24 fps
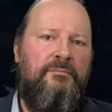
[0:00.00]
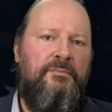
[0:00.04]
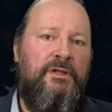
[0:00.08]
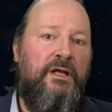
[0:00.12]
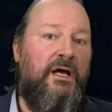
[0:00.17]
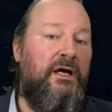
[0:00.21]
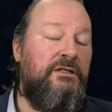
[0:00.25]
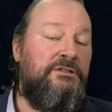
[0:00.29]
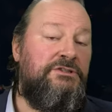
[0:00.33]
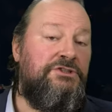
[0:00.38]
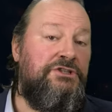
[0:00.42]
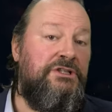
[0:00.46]

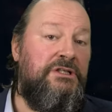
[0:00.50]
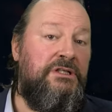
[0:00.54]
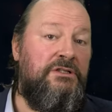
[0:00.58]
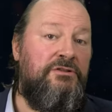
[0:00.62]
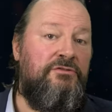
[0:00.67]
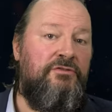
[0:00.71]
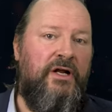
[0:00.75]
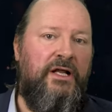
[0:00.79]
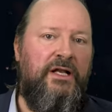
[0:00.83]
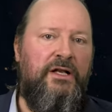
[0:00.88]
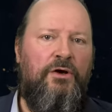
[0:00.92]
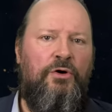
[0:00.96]
young
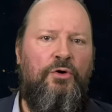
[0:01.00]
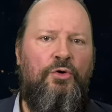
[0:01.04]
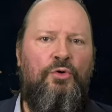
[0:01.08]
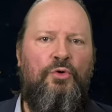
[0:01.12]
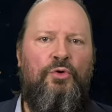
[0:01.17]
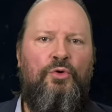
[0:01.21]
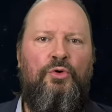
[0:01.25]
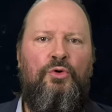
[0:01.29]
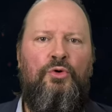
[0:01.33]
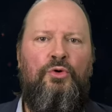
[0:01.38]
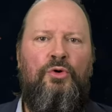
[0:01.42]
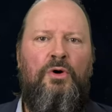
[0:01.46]
children
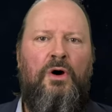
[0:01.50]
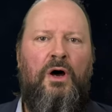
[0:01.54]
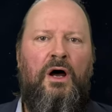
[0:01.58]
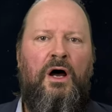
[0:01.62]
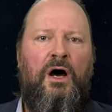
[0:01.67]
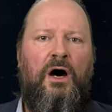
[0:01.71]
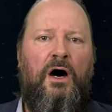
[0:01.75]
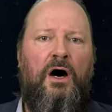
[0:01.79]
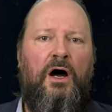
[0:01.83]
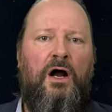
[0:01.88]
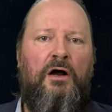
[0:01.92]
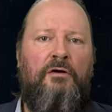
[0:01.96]
who
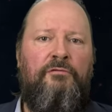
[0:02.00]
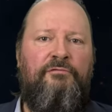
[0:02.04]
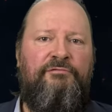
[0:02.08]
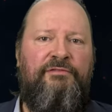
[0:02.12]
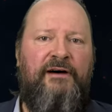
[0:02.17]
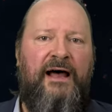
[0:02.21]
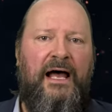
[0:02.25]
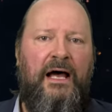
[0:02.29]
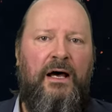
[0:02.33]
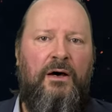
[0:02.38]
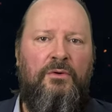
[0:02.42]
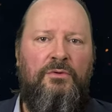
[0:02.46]
are
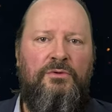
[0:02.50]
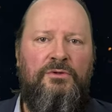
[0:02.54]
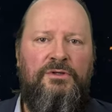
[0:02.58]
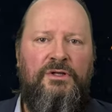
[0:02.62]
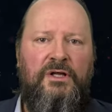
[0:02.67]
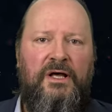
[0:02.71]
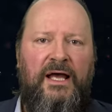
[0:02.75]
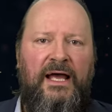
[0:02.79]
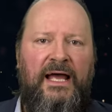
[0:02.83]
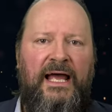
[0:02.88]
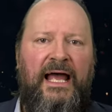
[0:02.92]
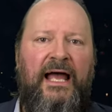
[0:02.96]

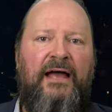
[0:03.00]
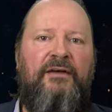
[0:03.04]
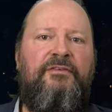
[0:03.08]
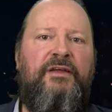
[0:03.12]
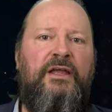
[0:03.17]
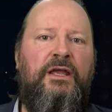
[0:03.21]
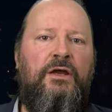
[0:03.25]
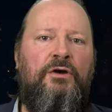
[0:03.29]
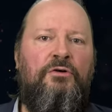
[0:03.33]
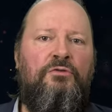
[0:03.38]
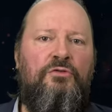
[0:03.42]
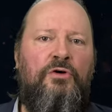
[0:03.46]
found
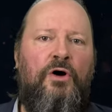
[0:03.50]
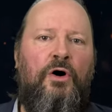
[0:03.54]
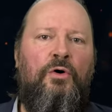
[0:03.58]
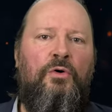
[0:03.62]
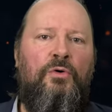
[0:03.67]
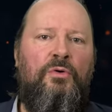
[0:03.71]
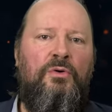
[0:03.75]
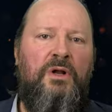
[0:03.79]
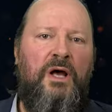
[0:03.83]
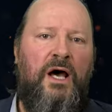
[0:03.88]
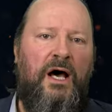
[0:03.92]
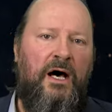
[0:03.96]
having
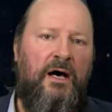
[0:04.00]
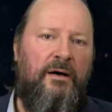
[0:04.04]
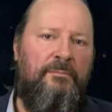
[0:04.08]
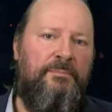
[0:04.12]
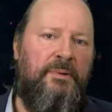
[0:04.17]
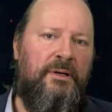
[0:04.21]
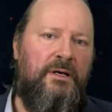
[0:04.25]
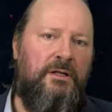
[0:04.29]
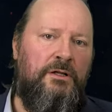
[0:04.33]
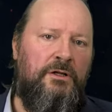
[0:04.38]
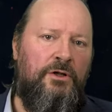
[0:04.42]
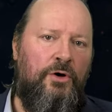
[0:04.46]
grown up
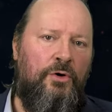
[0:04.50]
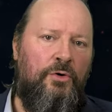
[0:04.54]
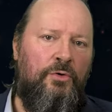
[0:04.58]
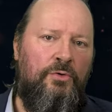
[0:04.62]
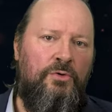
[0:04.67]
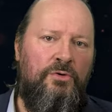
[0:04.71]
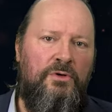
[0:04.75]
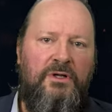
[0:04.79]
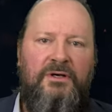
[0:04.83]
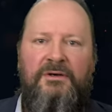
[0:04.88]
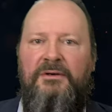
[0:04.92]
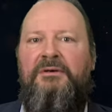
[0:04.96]

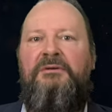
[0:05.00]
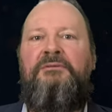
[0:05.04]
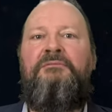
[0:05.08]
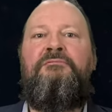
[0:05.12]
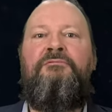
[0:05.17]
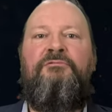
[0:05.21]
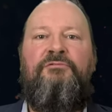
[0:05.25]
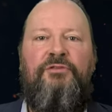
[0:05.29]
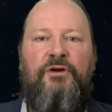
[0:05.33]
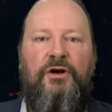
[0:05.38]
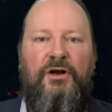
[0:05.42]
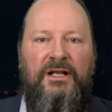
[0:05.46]
alone,
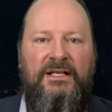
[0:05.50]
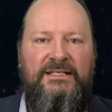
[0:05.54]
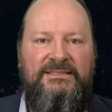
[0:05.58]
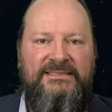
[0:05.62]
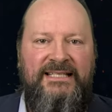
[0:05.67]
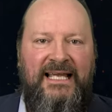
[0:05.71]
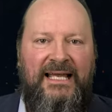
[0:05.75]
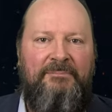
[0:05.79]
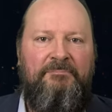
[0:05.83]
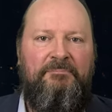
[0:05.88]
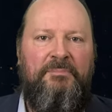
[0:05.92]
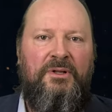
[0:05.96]
for
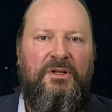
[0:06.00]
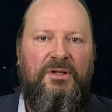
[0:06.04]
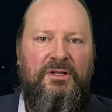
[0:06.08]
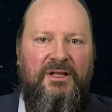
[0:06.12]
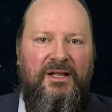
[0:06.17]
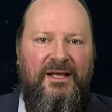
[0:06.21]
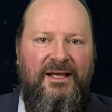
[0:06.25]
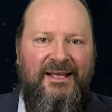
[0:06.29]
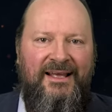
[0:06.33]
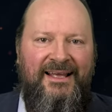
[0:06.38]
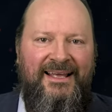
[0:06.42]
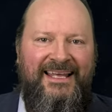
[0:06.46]
example,
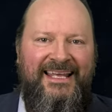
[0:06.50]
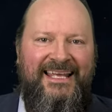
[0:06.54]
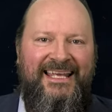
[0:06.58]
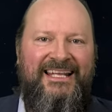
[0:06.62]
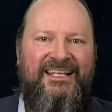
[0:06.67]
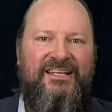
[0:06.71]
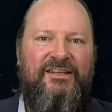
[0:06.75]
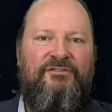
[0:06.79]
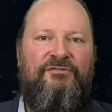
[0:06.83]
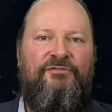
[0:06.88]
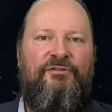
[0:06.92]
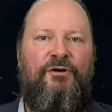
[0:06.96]

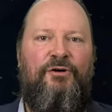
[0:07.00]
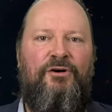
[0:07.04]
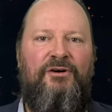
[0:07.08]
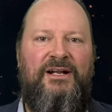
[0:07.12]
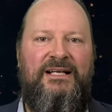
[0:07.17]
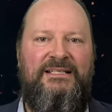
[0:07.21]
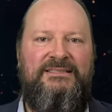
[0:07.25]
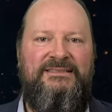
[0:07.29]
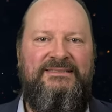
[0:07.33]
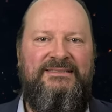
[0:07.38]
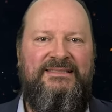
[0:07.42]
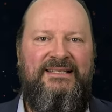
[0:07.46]
in the
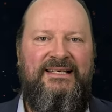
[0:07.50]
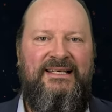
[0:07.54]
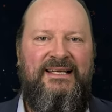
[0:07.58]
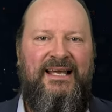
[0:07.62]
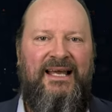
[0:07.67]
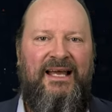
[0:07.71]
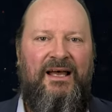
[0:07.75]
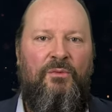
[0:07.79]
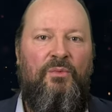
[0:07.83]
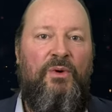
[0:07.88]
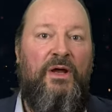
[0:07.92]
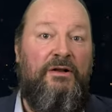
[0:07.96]
forest,
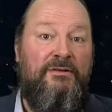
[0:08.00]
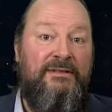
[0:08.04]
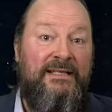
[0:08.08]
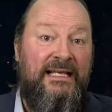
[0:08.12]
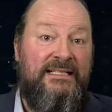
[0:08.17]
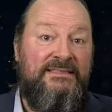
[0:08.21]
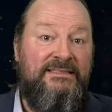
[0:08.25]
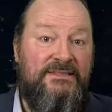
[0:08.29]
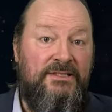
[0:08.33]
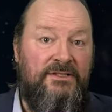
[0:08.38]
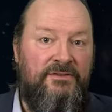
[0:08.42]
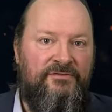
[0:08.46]
where
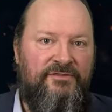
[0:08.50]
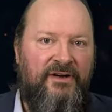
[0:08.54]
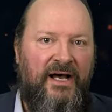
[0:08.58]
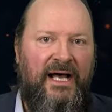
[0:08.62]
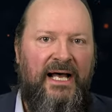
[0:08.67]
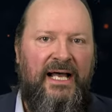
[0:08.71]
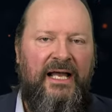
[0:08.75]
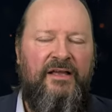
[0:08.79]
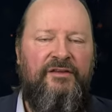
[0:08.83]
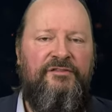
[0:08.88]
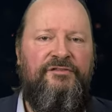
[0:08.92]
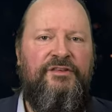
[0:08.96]
they
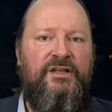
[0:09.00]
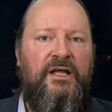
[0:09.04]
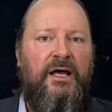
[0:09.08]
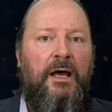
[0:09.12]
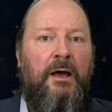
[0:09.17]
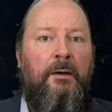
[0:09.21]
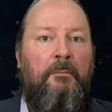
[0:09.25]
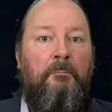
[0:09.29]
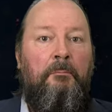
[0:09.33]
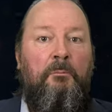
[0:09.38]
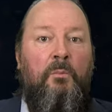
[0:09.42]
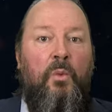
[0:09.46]
survived
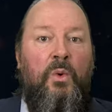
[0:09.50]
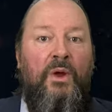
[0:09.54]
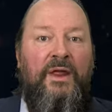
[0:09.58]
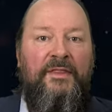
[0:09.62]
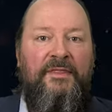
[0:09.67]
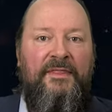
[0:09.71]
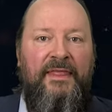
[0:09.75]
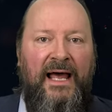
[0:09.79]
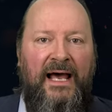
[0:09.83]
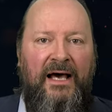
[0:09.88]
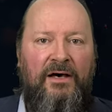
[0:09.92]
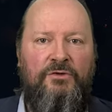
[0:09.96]

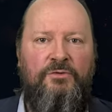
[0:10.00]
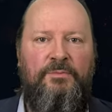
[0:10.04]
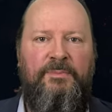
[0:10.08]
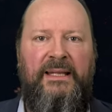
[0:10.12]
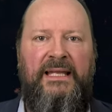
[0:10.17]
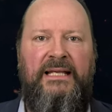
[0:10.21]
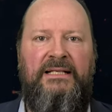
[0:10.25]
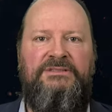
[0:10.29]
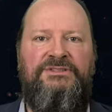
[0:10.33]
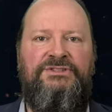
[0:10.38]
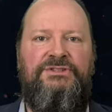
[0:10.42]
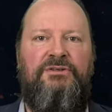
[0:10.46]
without
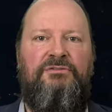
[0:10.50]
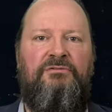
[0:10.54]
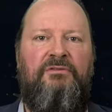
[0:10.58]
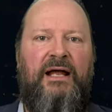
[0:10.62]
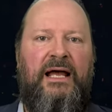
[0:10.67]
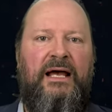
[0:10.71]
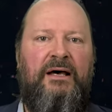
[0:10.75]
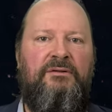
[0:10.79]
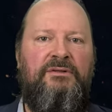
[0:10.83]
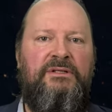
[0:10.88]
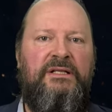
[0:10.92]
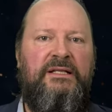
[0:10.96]
being
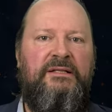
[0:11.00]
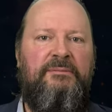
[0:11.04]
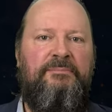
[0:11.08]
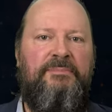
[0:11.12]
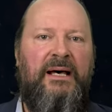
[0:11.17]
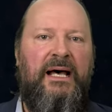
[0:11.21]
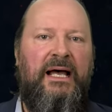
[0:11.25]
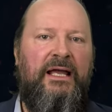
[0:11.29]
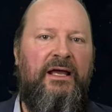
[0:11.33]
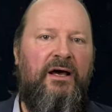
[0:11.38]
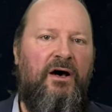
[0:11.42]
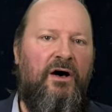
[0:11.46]
surrounded
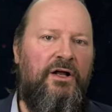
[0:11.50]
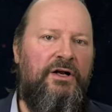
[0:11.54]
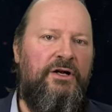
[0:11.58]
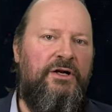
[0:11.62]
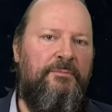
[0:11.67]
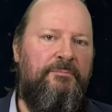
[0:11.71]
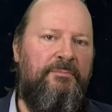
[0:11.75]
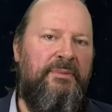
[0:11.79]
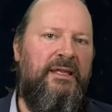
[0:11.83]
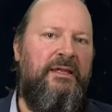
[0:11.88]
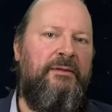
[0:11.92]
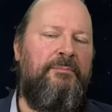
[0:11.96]
by
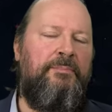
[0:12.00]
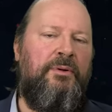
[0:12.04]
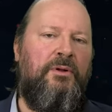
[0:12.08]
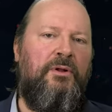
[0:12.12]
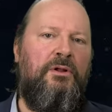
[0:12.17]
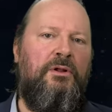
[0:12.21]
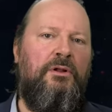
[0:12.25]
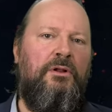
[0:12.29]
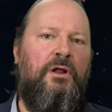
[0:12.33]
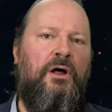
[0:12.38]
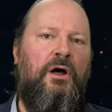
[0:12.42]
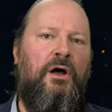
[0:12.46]
other
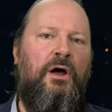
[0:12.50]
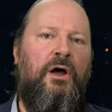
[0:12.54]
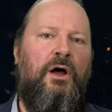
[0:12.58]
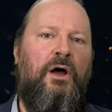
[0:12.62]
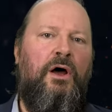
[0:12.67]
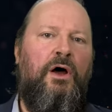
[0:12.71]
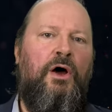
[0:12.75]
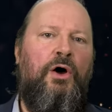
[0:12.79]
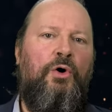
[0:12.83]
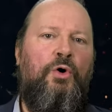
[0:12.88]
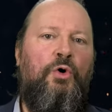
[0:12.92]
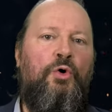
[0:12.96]
people
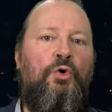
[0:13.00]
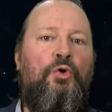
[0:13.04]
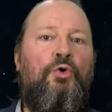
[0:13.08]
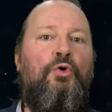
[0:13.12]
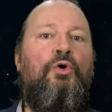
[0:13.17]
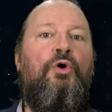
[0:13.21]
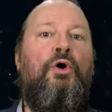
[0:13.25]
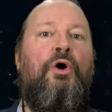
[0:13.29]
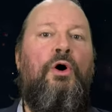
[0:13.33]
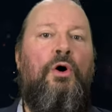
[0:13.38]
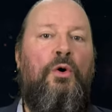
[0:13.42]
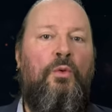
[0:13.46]

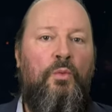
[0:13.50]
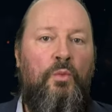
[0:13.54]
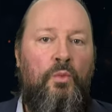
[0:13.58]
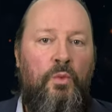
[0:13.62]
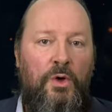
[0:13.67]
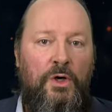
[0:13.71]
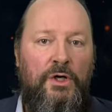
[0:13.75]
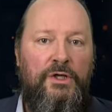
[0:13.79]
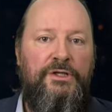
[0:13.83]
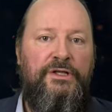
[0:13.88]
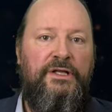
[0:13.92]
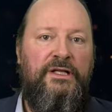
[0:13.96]
who
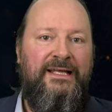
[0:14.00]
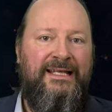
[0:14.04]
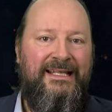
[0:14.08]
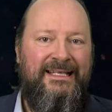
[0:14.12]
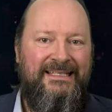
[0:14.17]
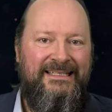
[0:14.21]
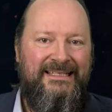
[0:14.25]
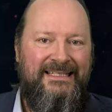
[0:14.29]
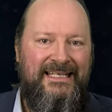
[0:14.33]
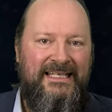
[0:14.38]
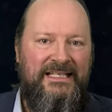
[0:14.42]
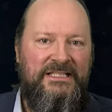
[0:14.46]

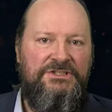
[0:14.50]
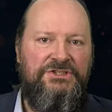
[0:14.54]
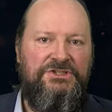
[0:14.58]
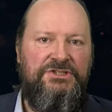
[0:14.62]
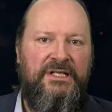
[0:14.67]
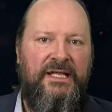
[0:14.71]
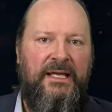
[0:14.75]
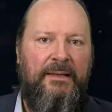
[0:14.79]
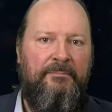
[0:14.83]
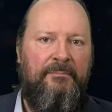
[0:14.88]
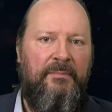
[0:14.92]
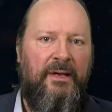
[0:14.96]
would
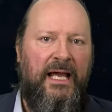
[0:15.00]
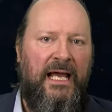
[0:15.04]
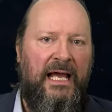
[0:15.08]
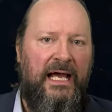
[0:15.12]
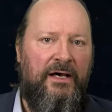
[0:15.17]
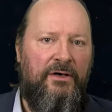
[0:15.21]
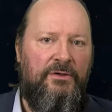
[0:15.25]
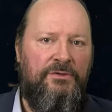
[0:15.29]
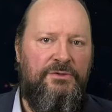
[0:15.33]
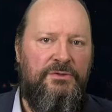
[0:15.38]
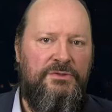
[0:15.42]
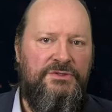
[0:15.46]
teach them
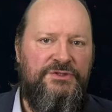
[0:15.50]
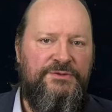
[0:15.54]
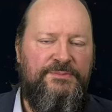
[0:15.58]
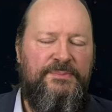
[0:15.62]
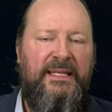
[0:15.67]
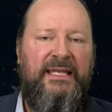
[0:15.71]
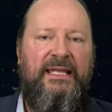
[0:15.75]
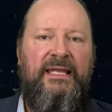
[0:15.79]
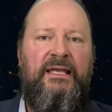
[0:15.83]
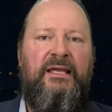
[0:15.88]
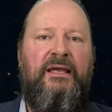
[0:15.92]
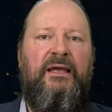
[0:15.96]
how to
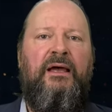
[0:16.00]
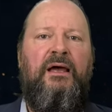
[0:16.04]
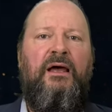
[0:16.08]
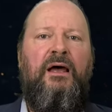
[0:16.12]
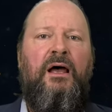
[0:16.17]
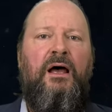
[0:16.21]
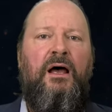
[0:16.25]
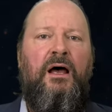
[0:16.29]
speak,